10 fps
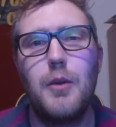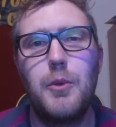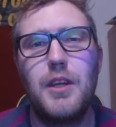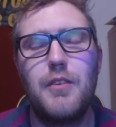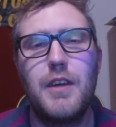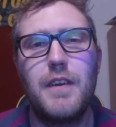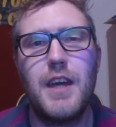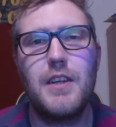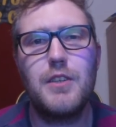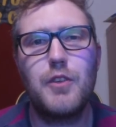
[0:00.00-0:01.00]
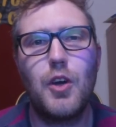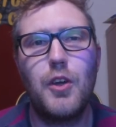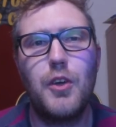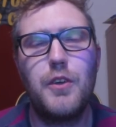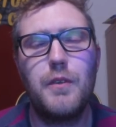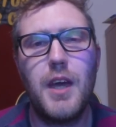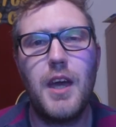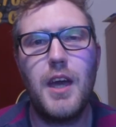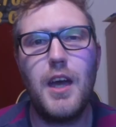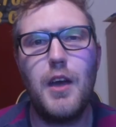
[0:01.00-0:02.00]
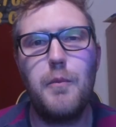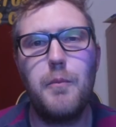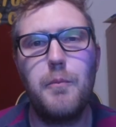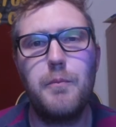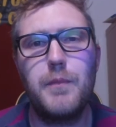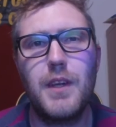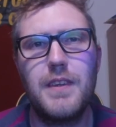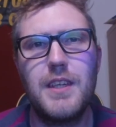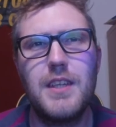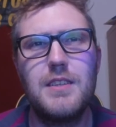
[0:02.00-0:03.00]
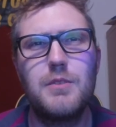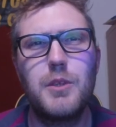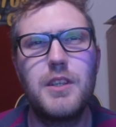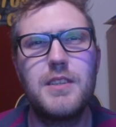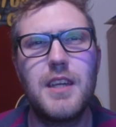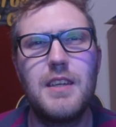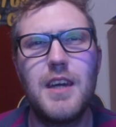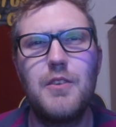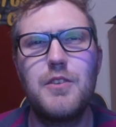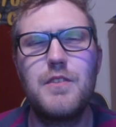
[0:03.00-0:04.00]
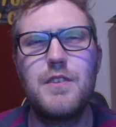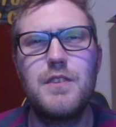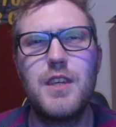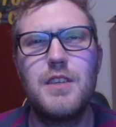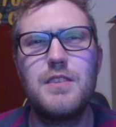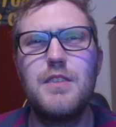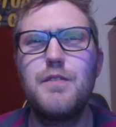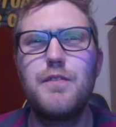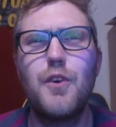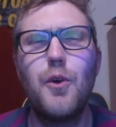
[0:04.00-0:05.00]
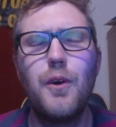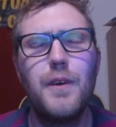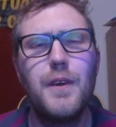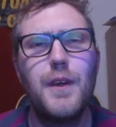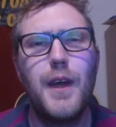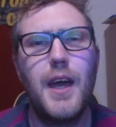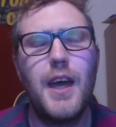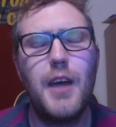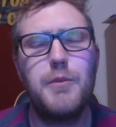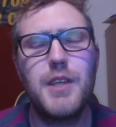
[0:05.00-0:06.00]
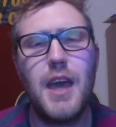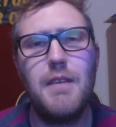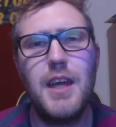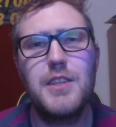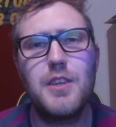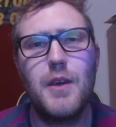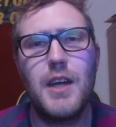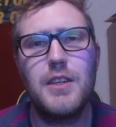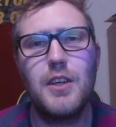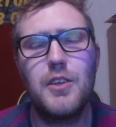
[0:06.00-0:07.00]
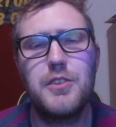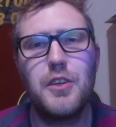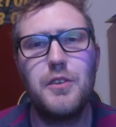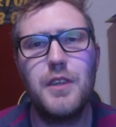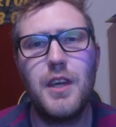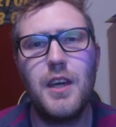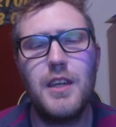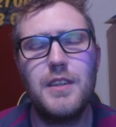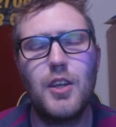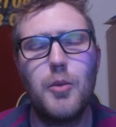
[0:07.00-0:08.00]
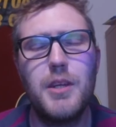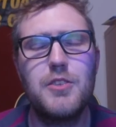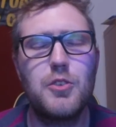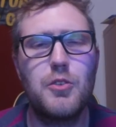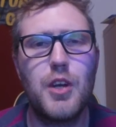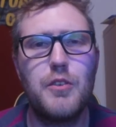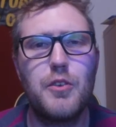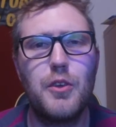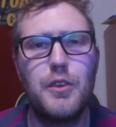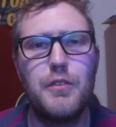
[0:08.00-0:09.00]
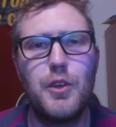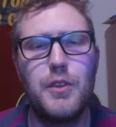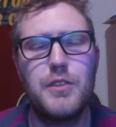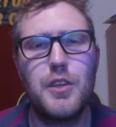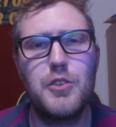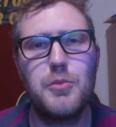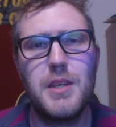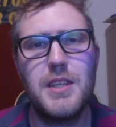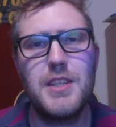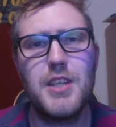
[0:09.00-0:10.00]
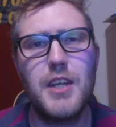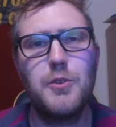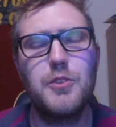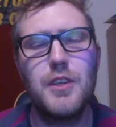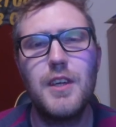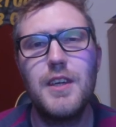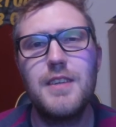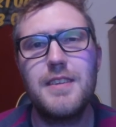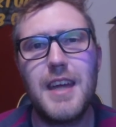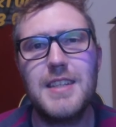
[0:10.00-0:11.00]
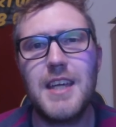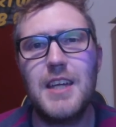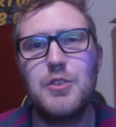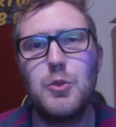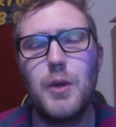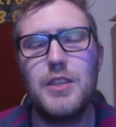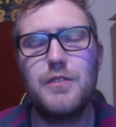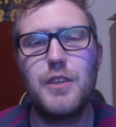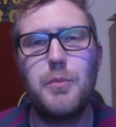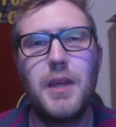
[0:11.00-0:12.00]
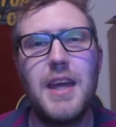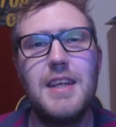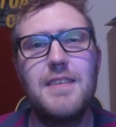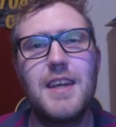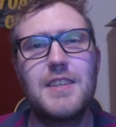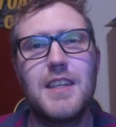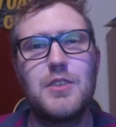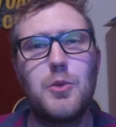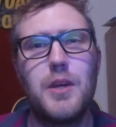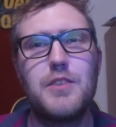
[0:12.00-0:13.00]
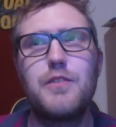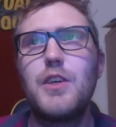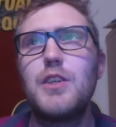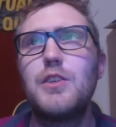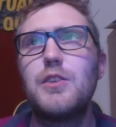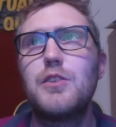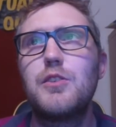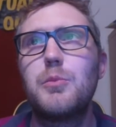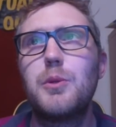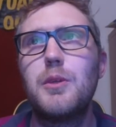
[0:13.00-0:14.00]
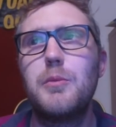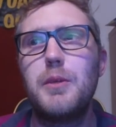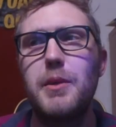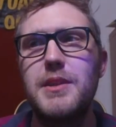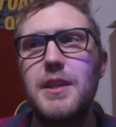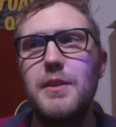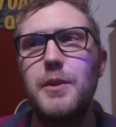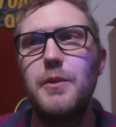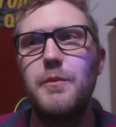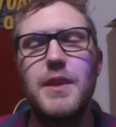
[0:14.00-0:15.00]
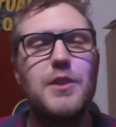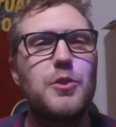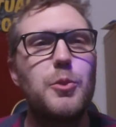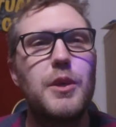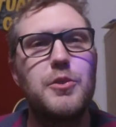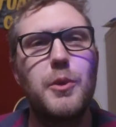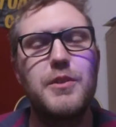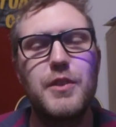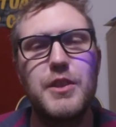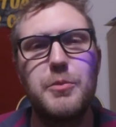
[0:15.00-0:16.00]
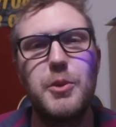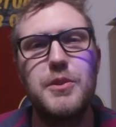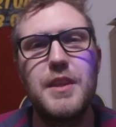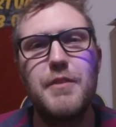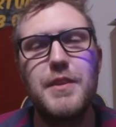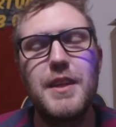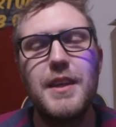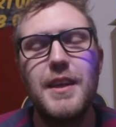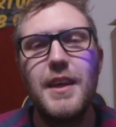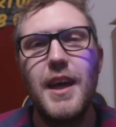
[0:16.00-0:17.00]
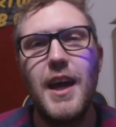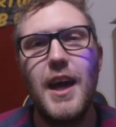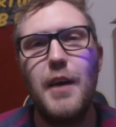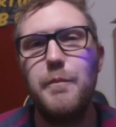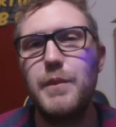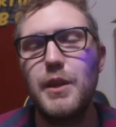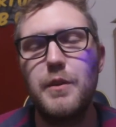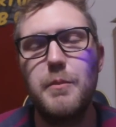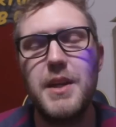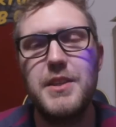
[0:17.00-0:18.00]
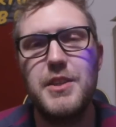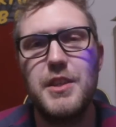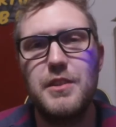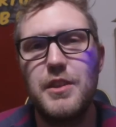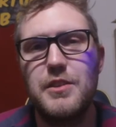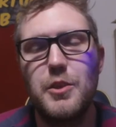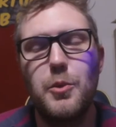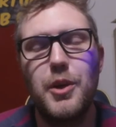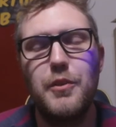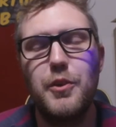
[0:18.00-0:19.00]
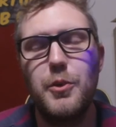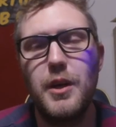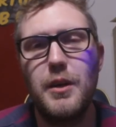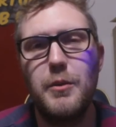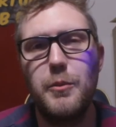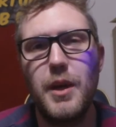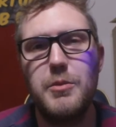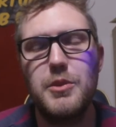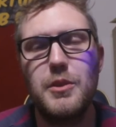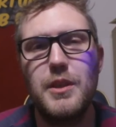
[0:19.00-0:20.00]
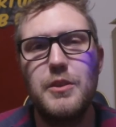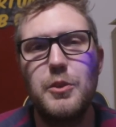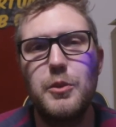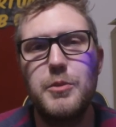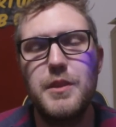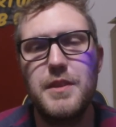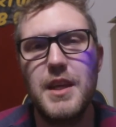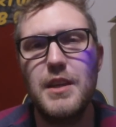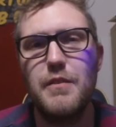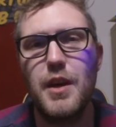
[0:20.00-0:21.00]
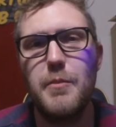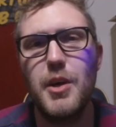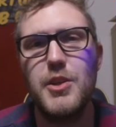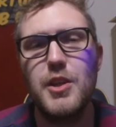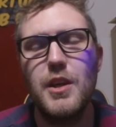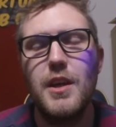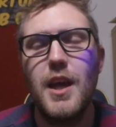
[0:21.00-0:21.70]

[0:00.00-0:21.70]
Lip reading: We love hearing how you've got on. I think it's, what did I say, out of 34? So yeah, let us know how you got on in the comments or over on the social media channels. Thanks as always for playing. Thanks as always for your support. And minimize that. There we go. Thanks as always for your support and everything. You know, the messages are still wonderful and we absolutely adore them. So thank you very much.